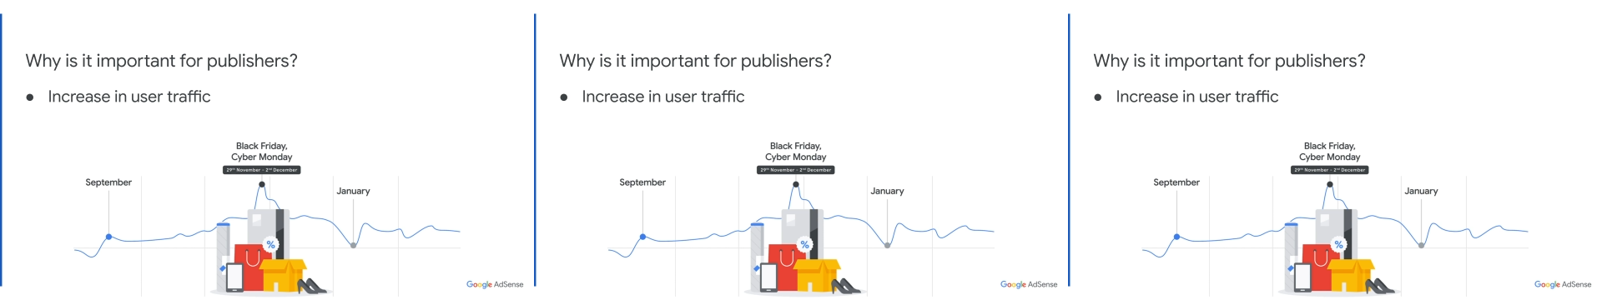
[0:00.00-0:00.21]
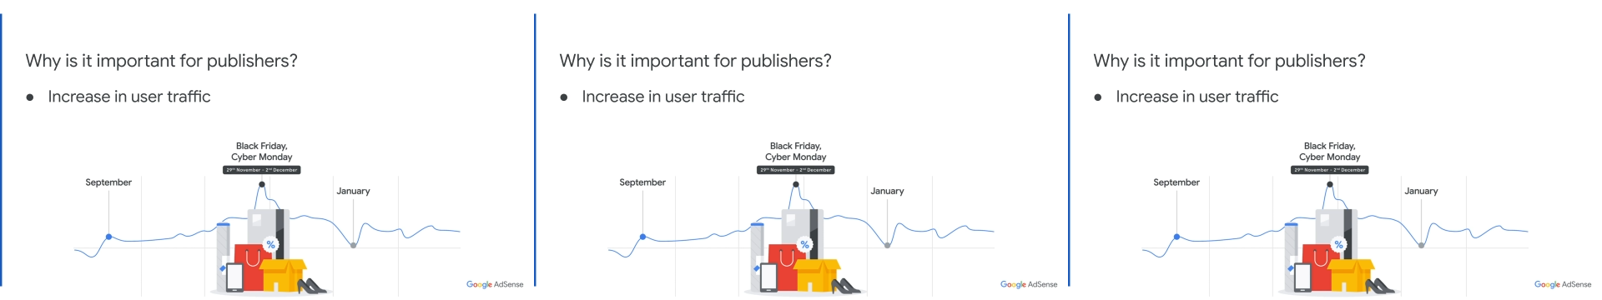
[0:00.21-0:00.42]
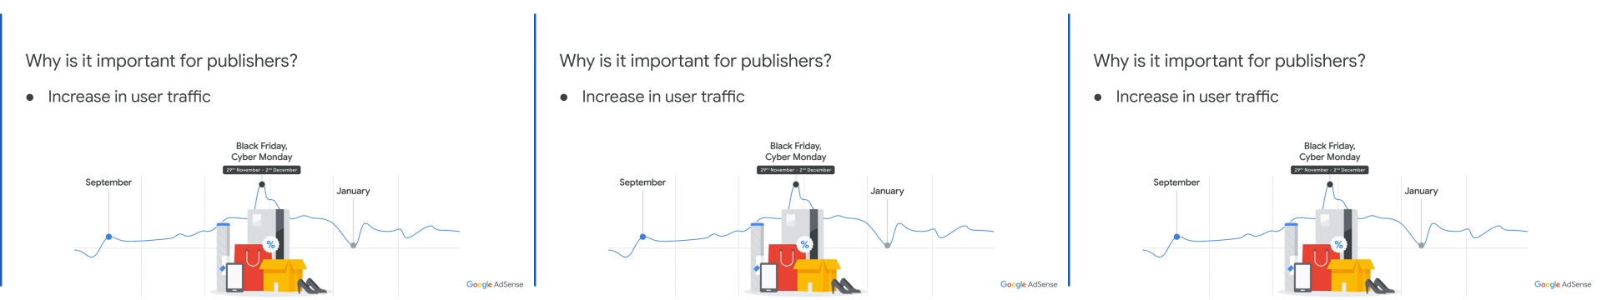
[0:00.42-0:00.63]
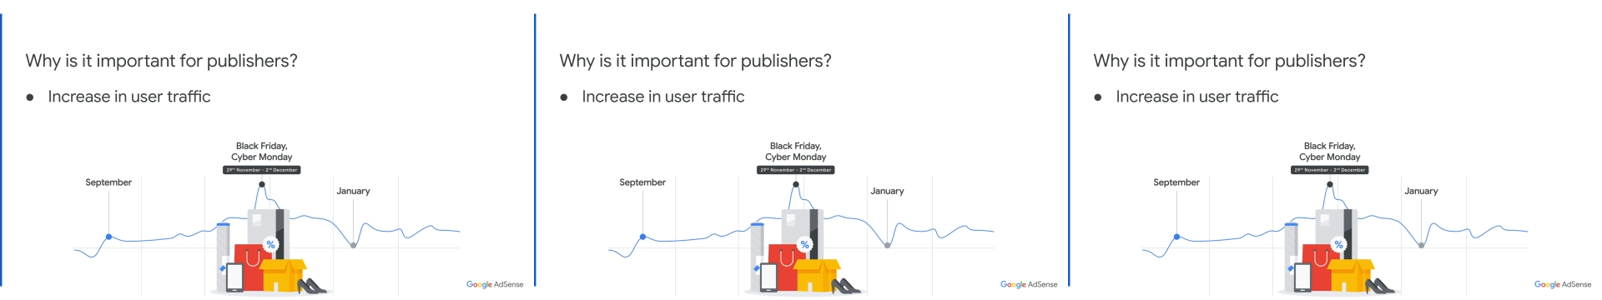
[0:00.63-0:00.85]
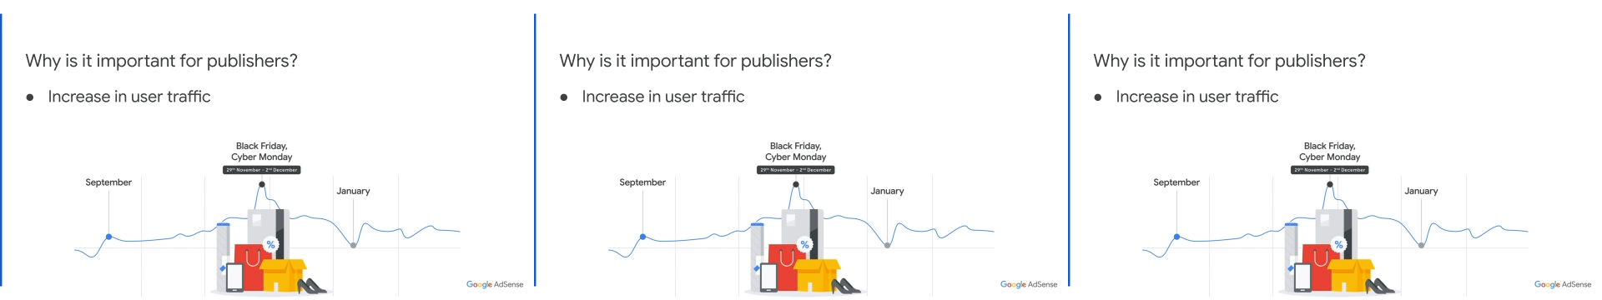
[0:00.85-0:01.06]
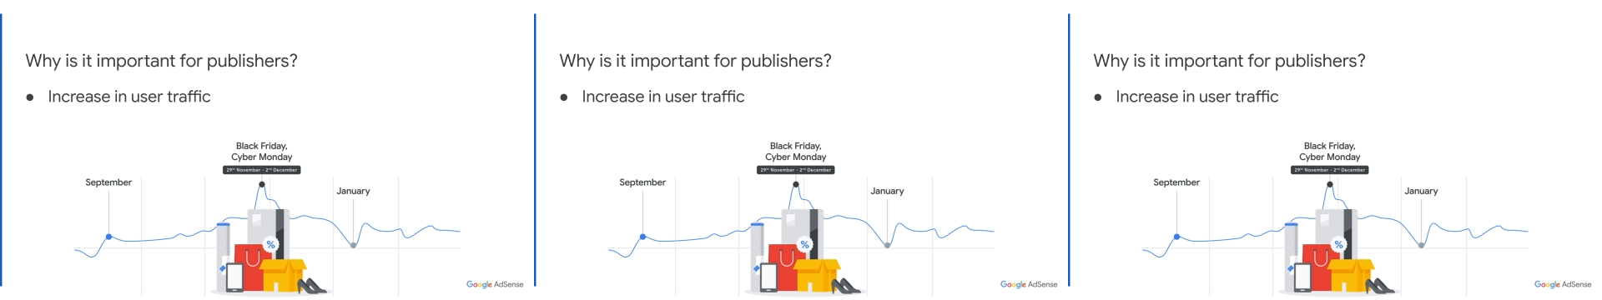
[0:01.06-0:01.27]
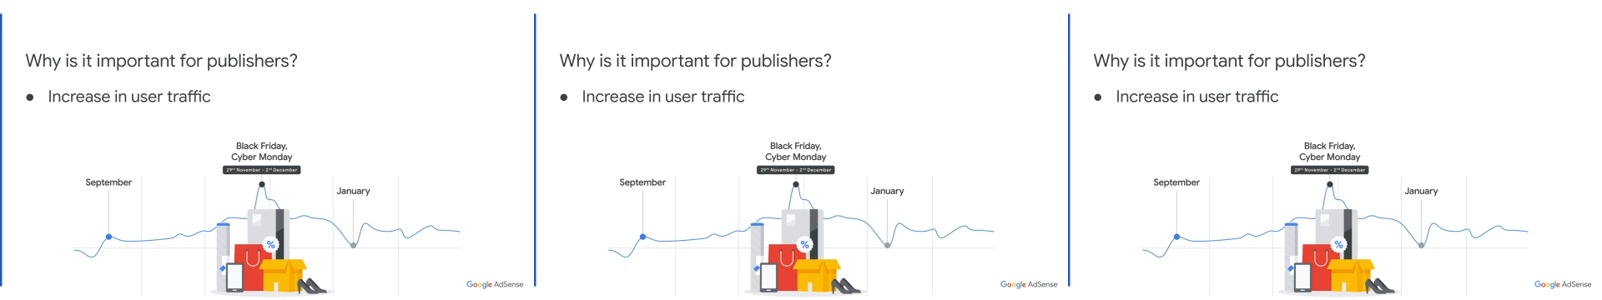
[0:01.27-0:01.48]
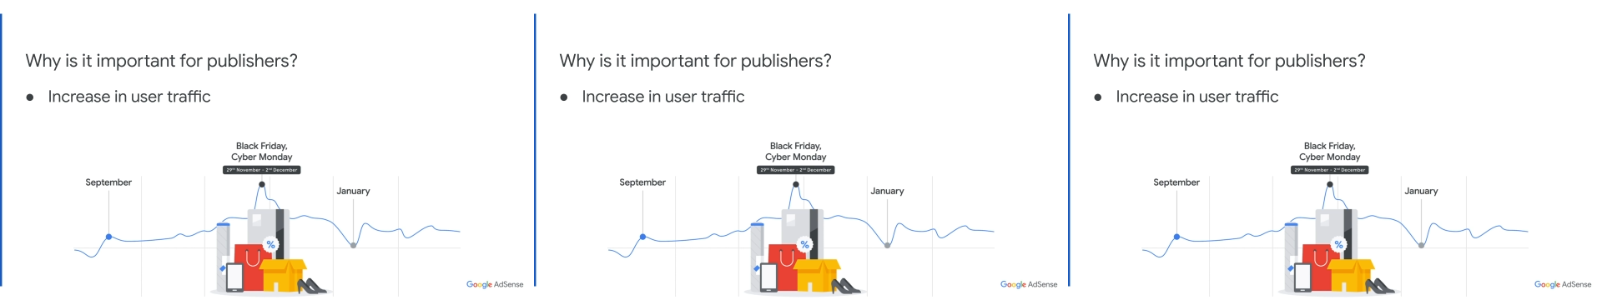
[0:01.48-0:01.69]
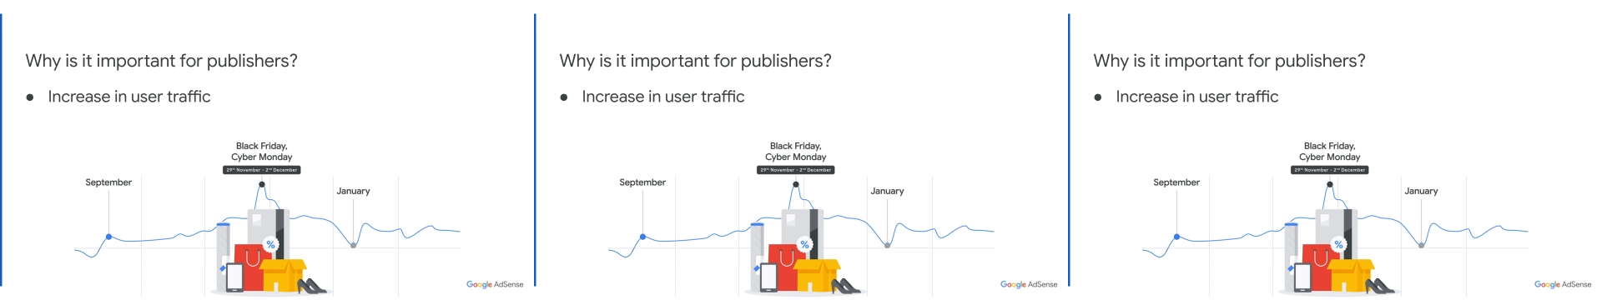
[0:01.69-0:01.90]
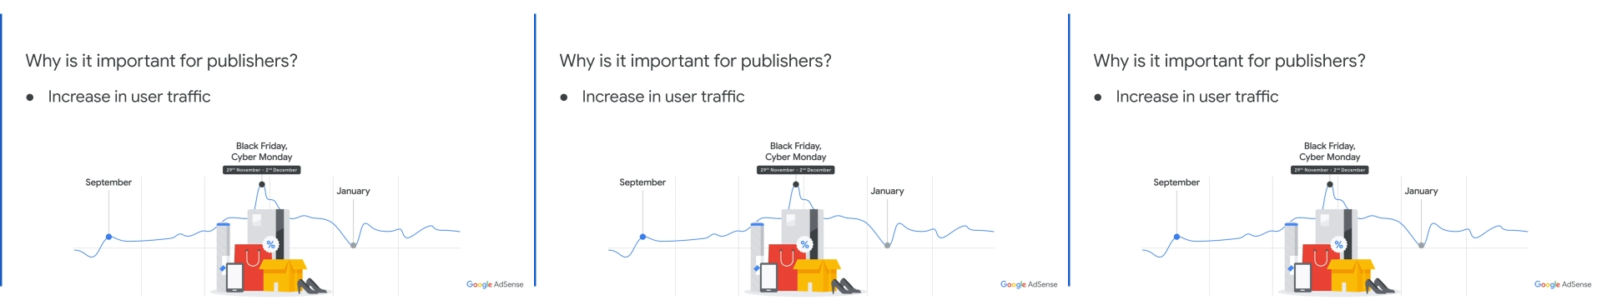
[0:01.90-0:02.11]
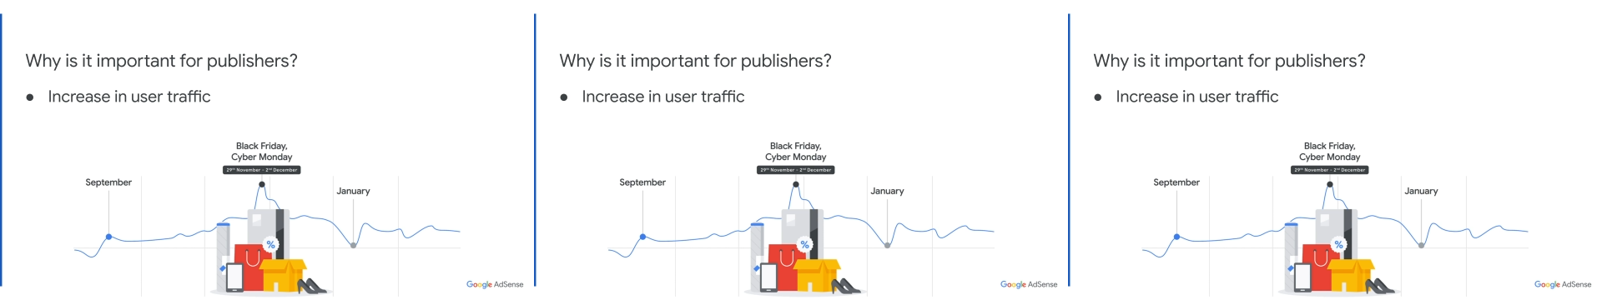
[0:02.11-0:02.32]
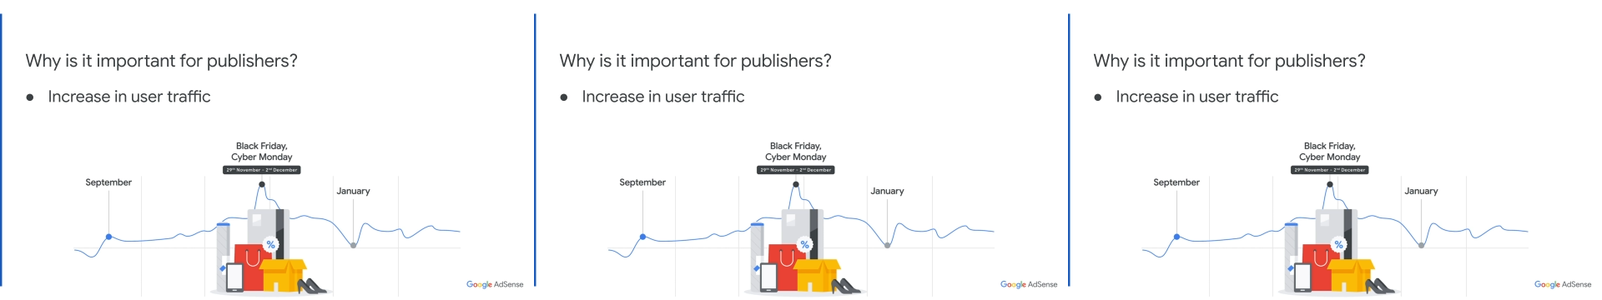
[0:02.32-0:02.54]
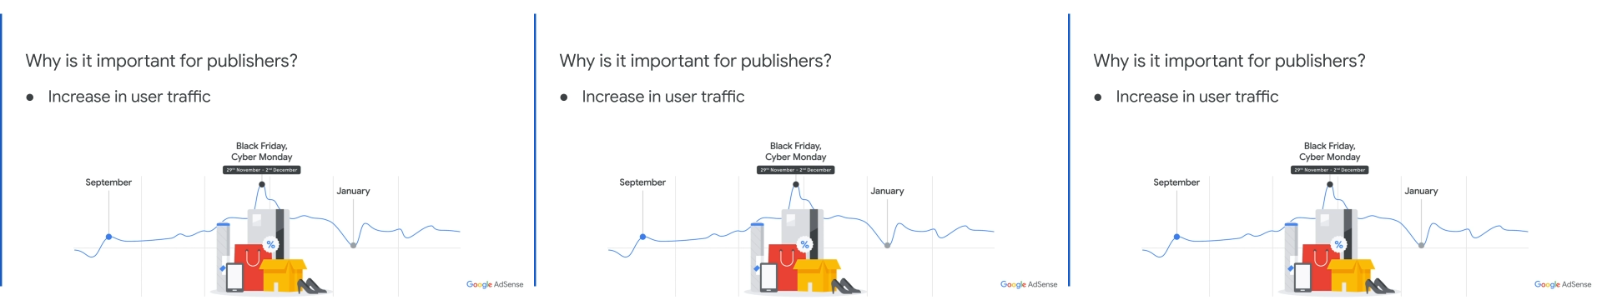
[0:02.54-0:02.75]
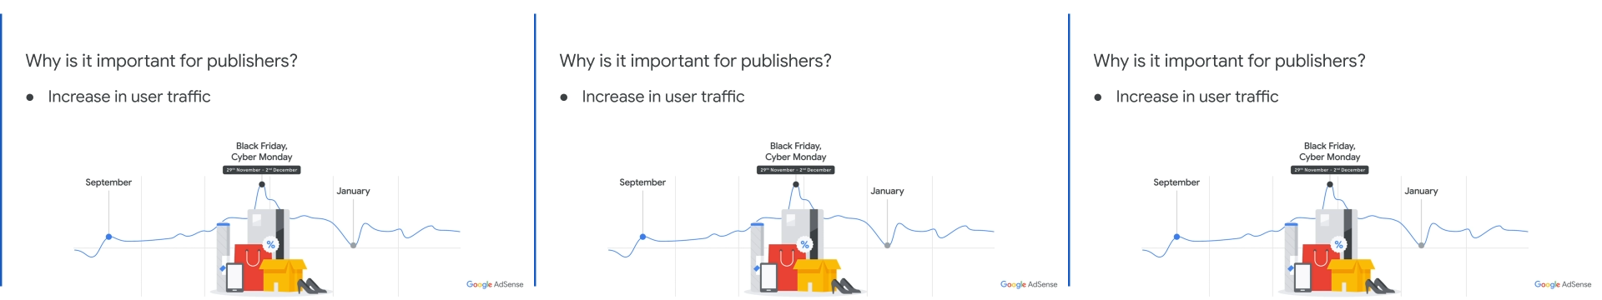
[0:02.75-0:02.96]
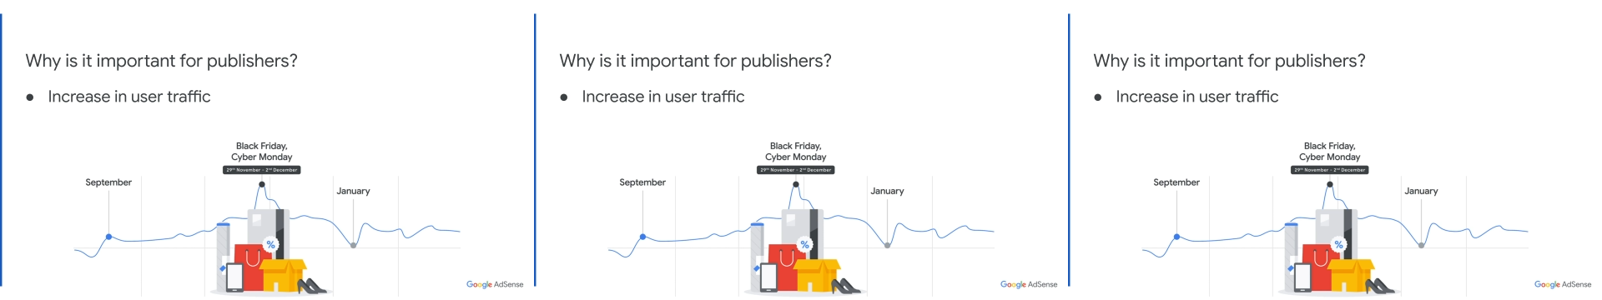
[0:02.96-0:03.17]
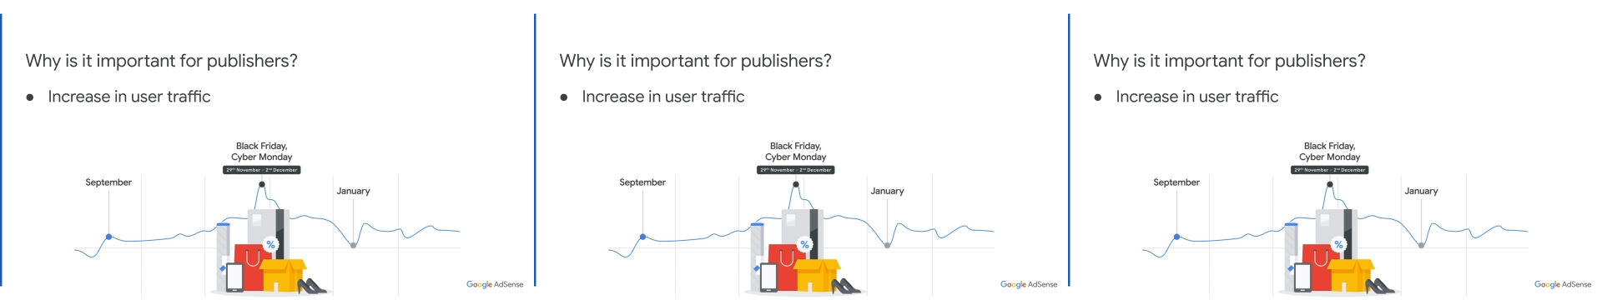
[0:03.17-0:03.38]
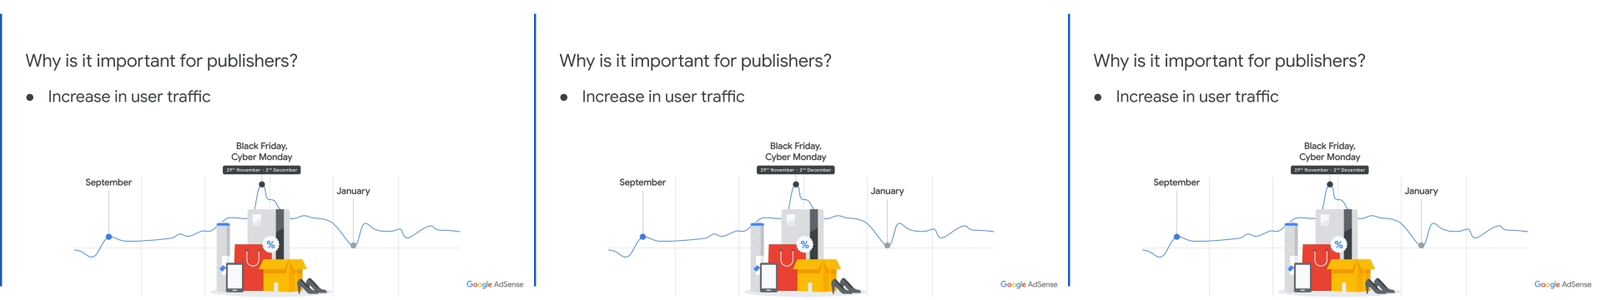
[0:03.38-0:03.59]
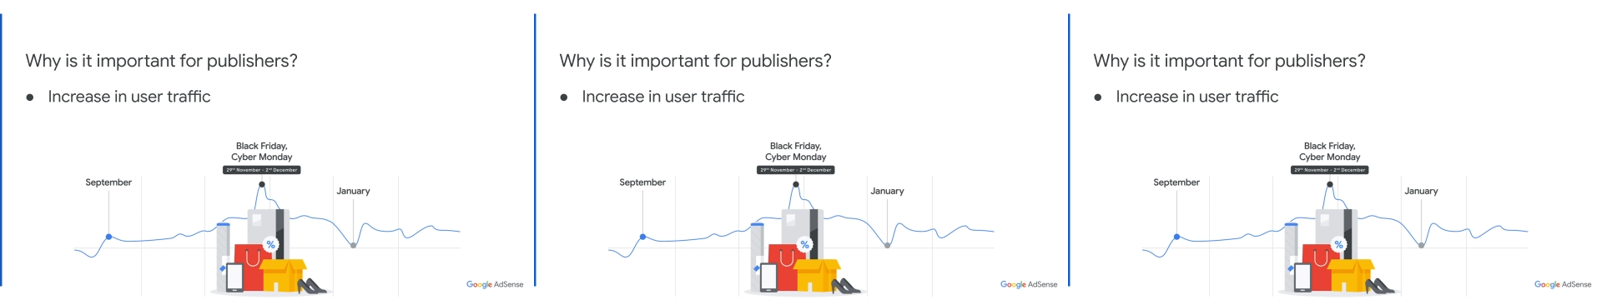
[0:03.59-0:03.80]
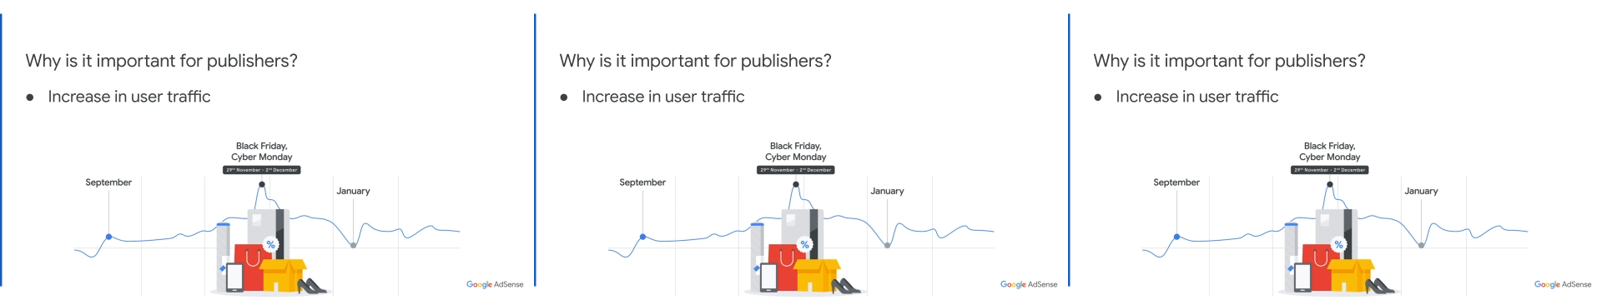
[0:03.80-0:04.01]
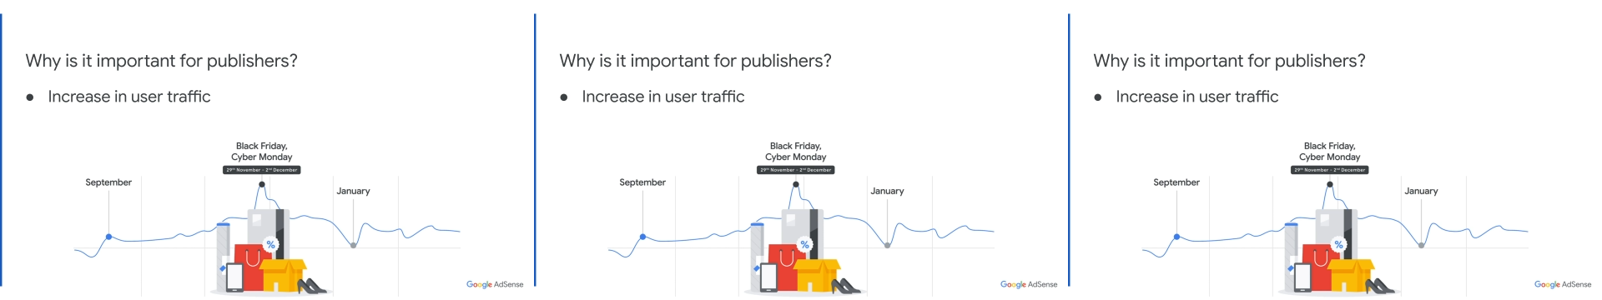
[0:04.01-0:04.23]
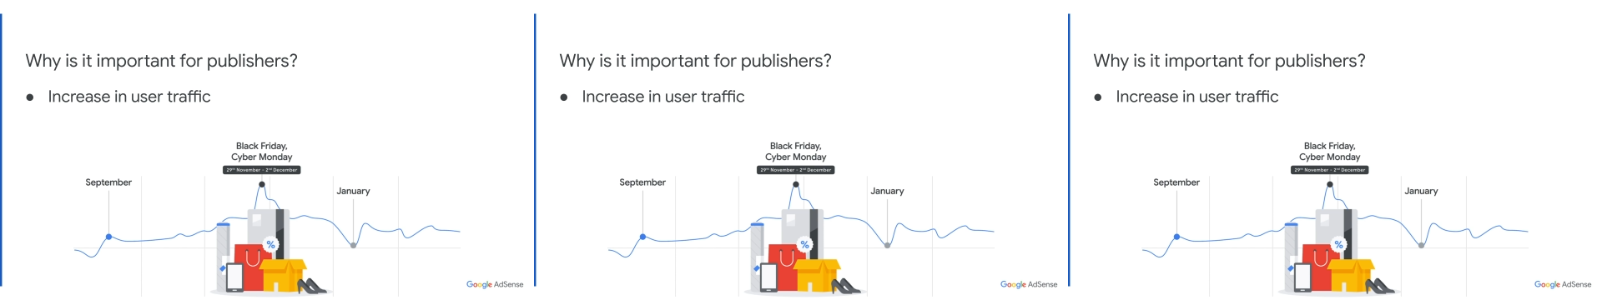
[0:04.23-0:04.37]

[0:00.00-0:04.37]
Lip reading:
(no speaker visible)